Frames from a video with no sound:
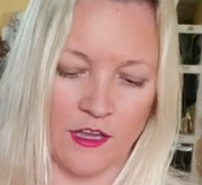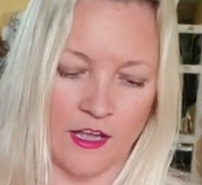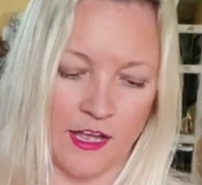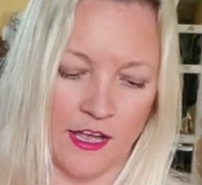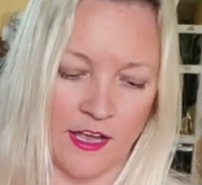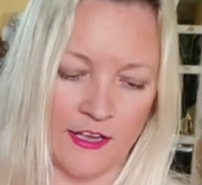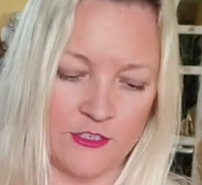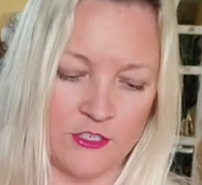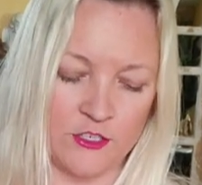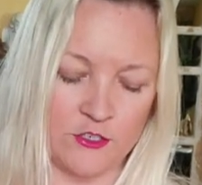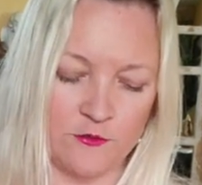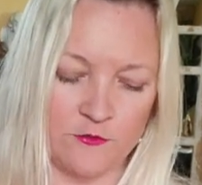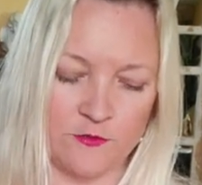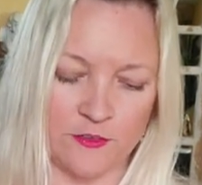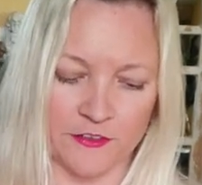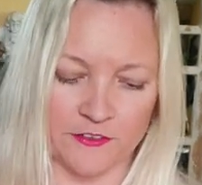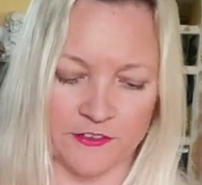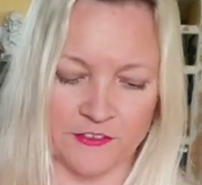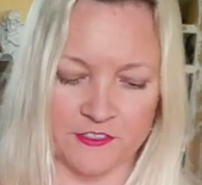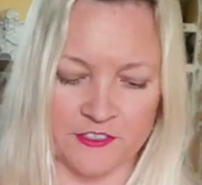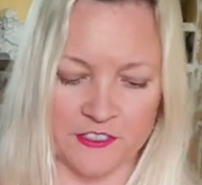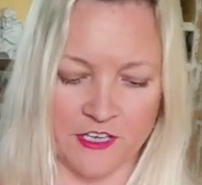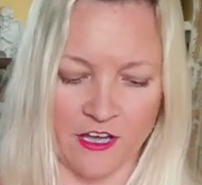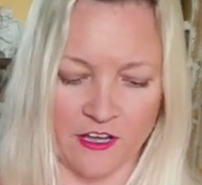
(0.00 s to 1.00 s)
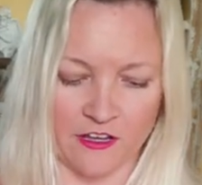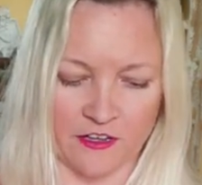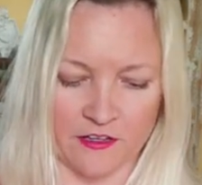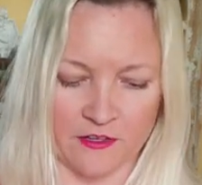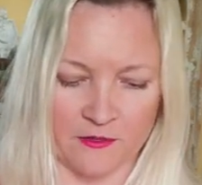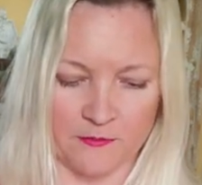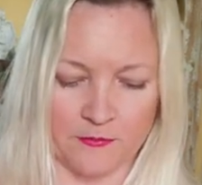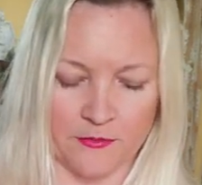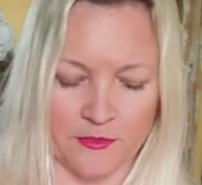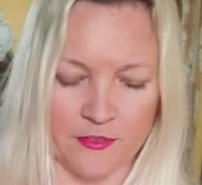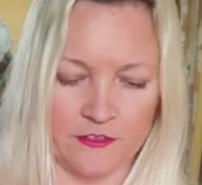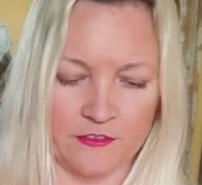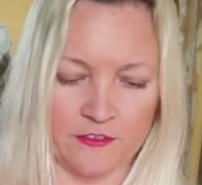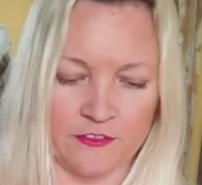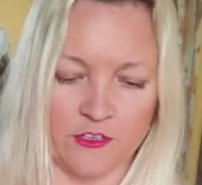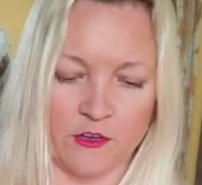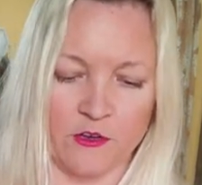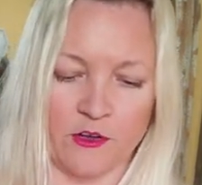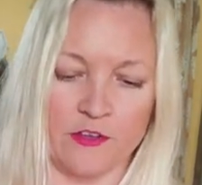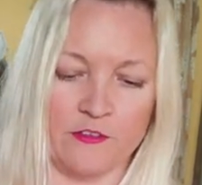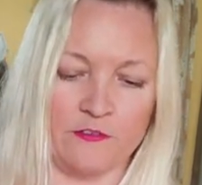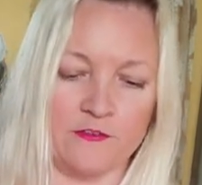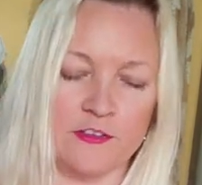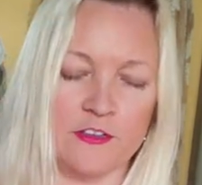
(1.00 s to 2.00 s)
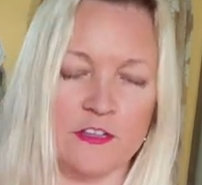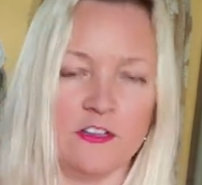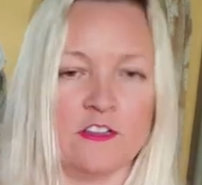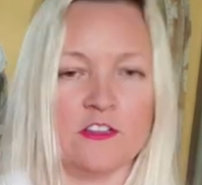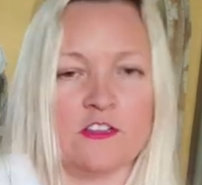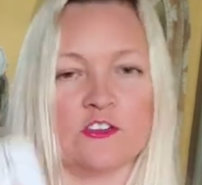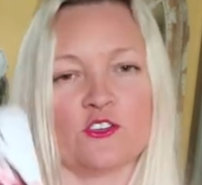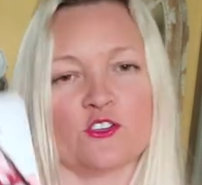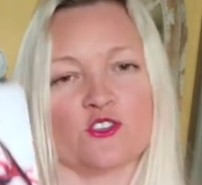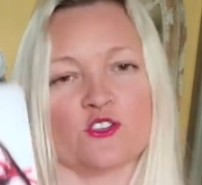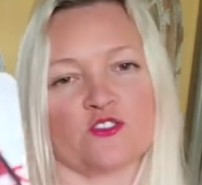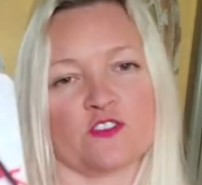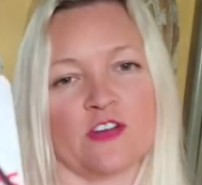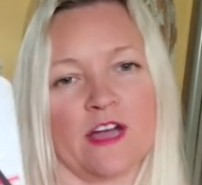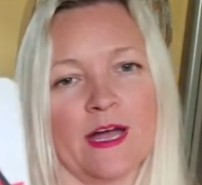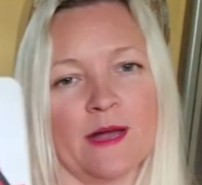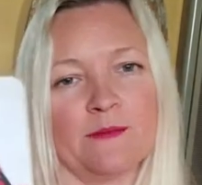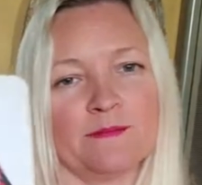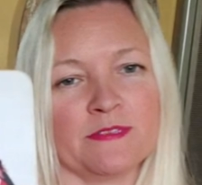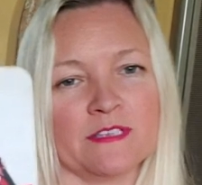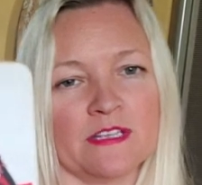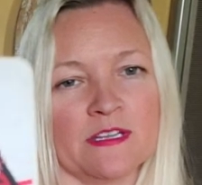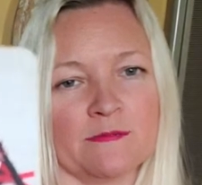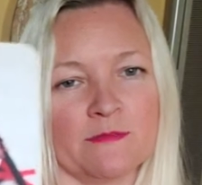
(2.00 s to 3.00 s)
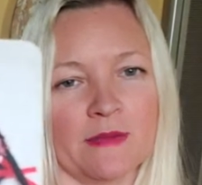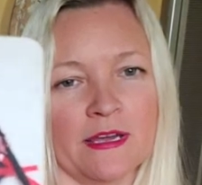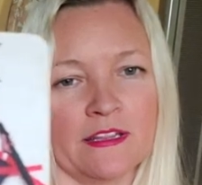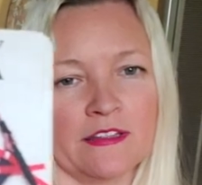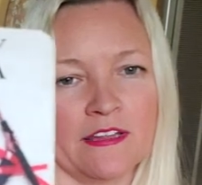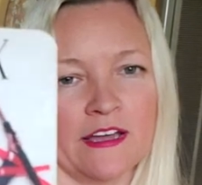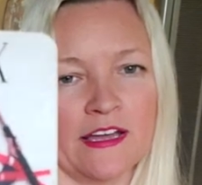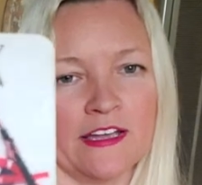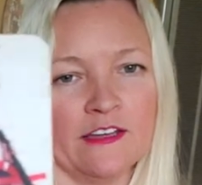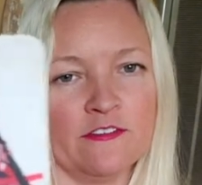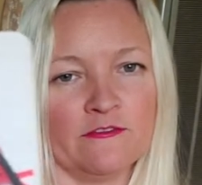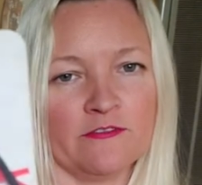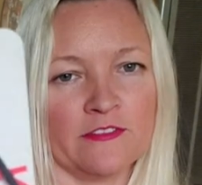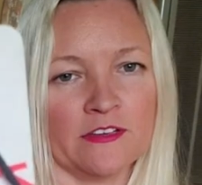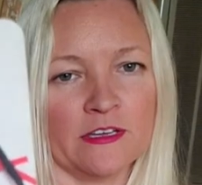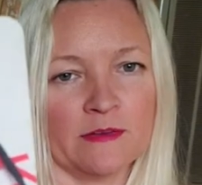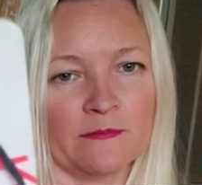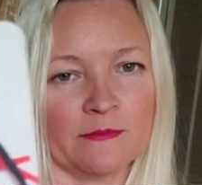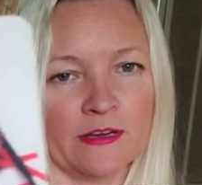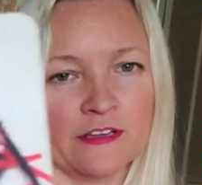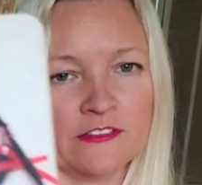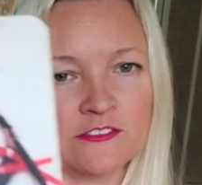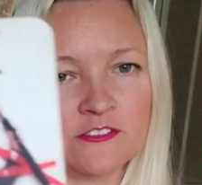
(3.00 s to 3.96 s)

I do feel stuck. So I feel a little trapped in my life, in my